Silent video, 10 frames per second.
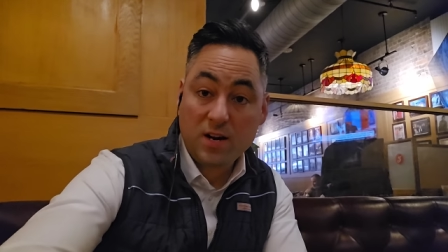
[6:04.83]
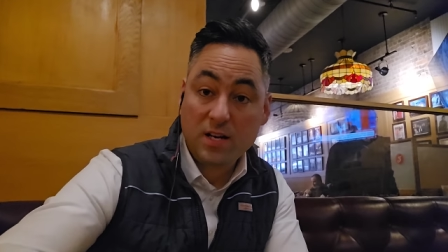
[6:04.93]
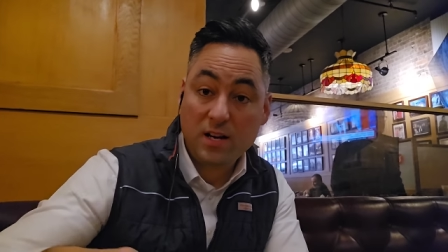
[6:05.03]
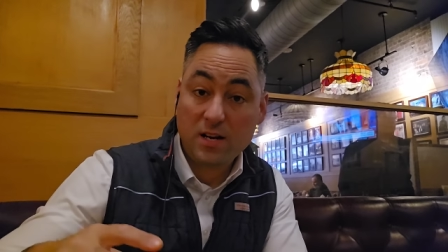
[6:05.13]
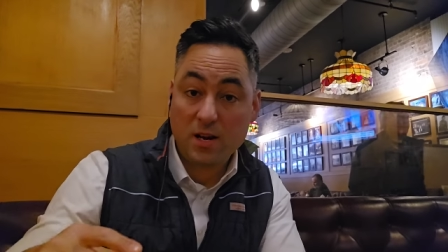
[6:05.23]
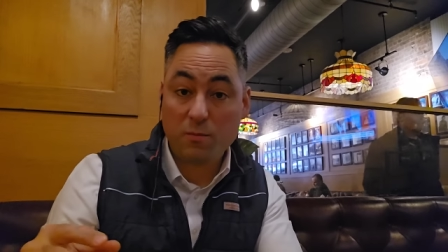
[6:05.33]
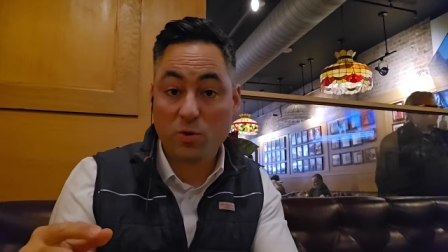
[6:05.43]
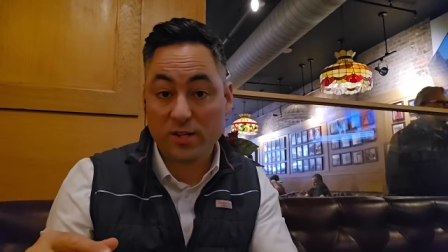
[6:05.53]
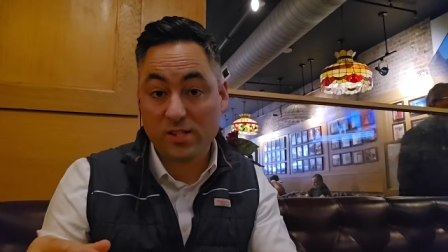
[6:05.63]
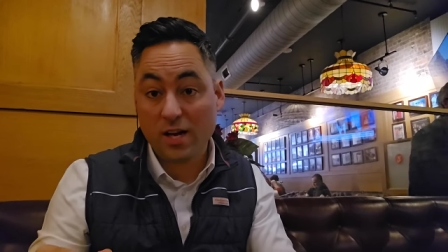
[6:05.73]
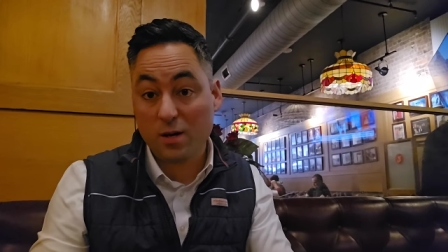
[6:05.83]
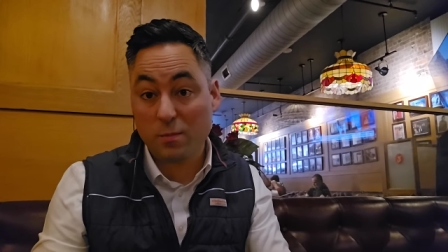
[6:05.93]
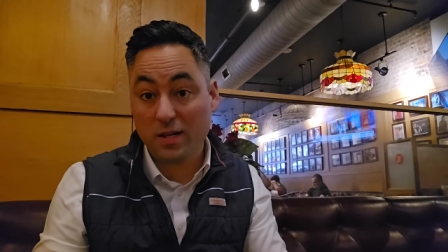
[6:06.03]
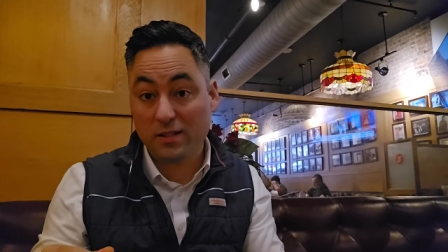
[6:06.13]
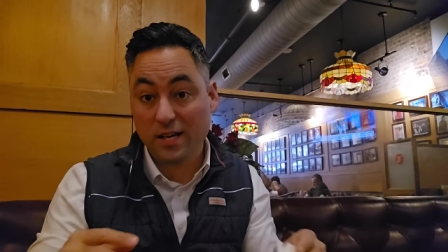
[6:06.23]
right. Now I'm more excited
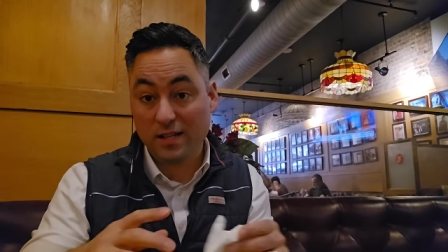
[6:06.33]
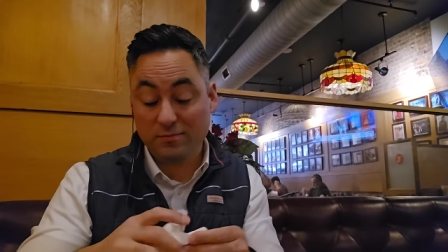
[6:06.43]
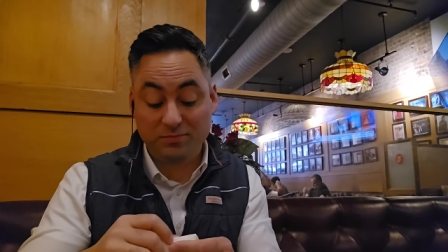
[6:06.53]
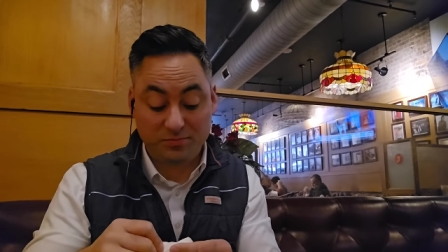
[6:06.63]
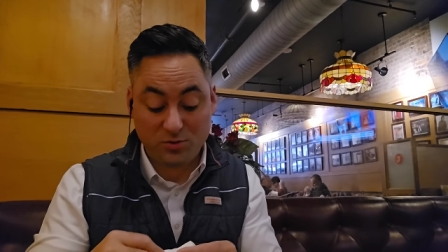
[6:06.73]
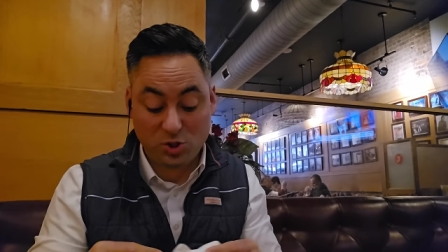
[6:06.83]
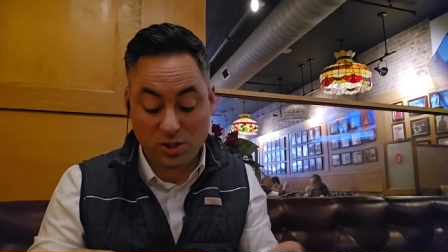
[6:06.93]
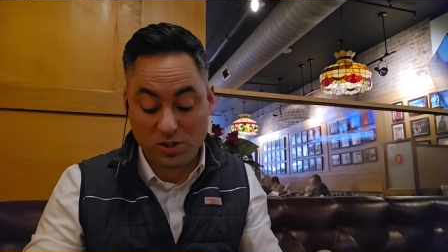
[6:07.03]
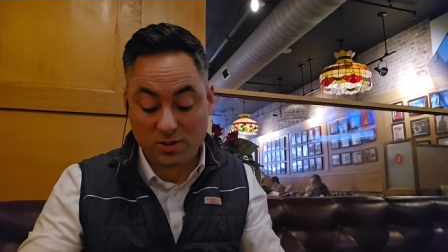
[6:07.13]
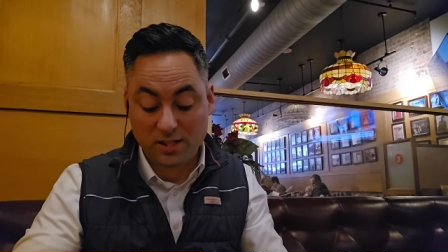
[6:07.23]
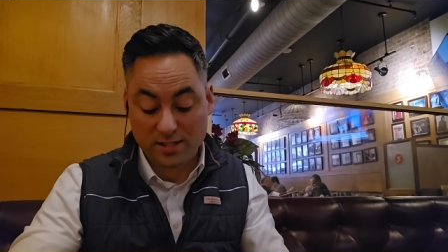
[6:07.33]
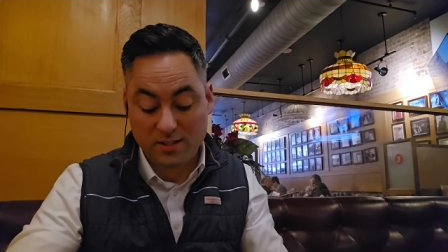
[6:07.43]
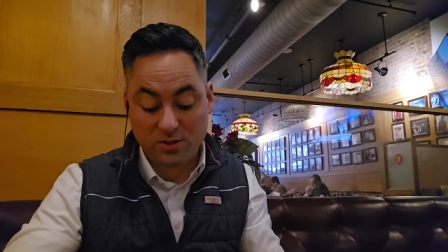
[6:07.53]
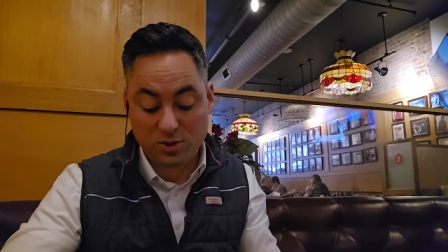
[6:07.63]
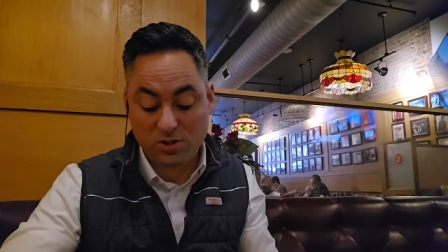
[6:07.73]
about that. She looked like
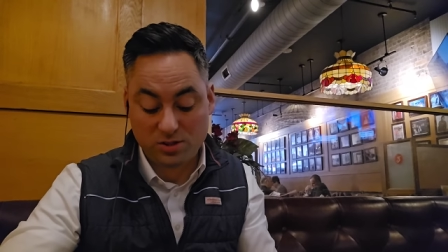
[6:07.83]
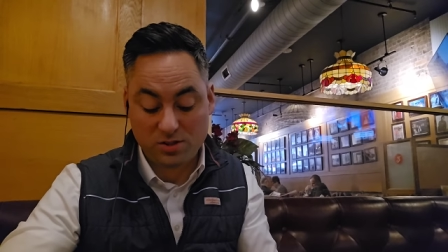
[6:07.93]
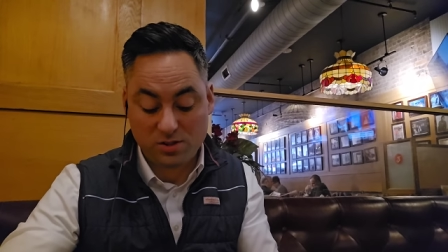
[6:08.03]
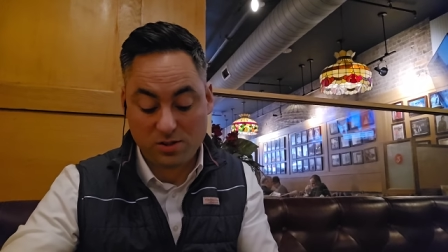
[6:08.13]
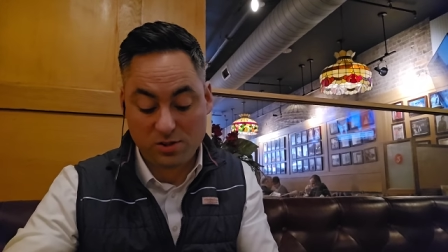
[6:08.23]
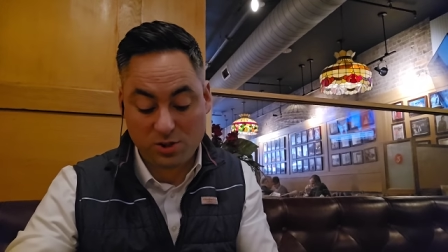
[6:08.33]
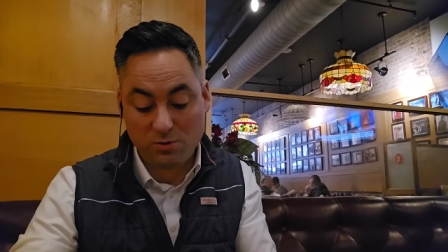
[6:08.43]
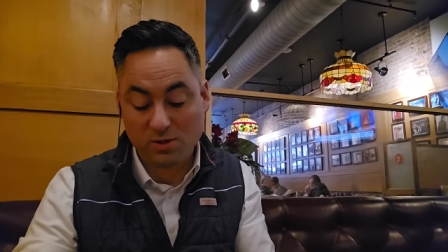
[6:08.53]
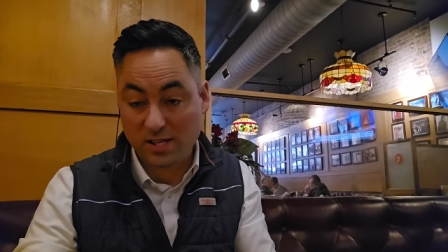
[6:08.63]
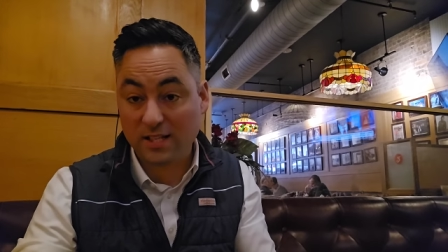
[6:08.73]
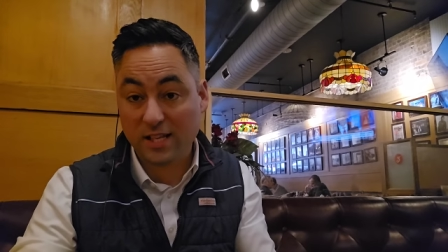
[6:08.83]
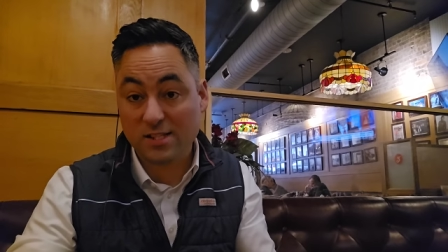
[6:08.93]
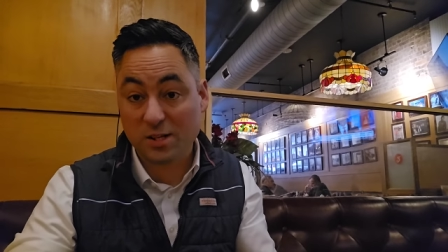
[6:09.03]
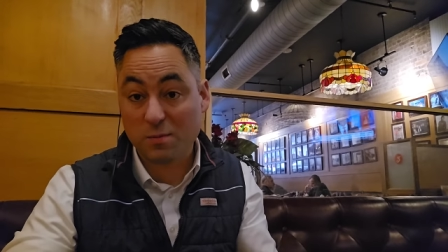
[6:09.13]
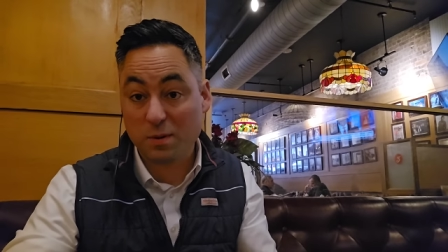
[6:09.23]
she was like
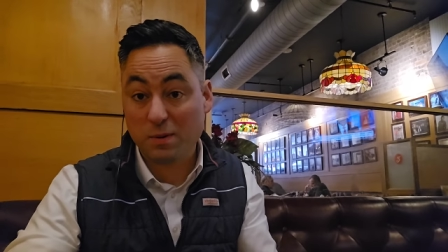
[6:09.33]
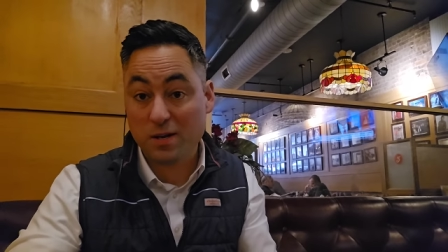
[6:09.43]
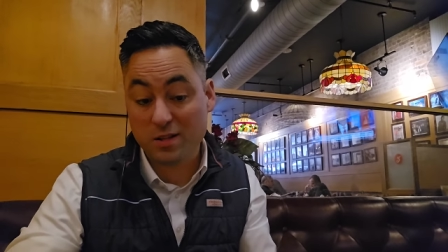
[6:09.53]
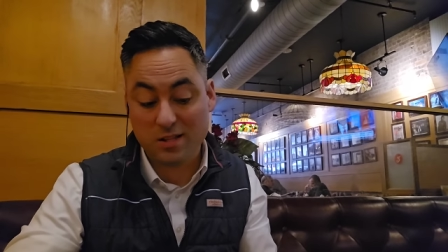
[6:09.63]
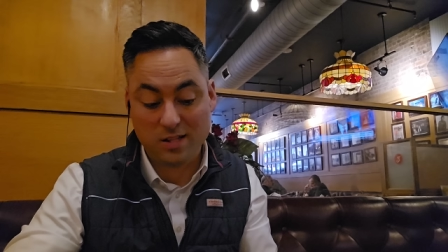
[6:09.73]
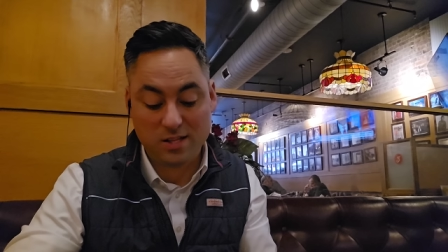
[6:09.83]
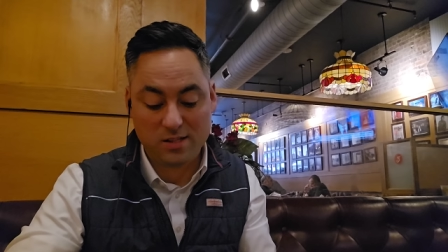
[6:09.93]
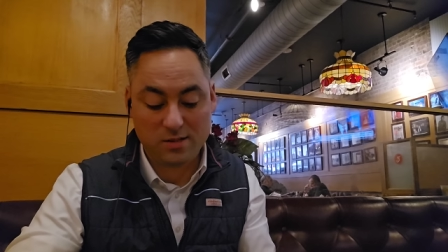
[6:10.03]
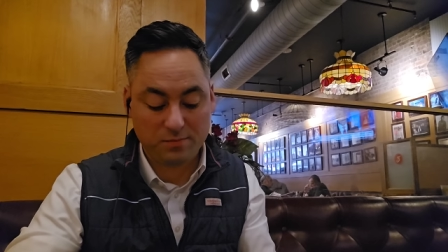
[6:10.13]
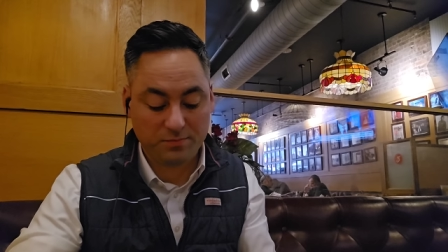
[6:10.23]
that's gonna be better than this.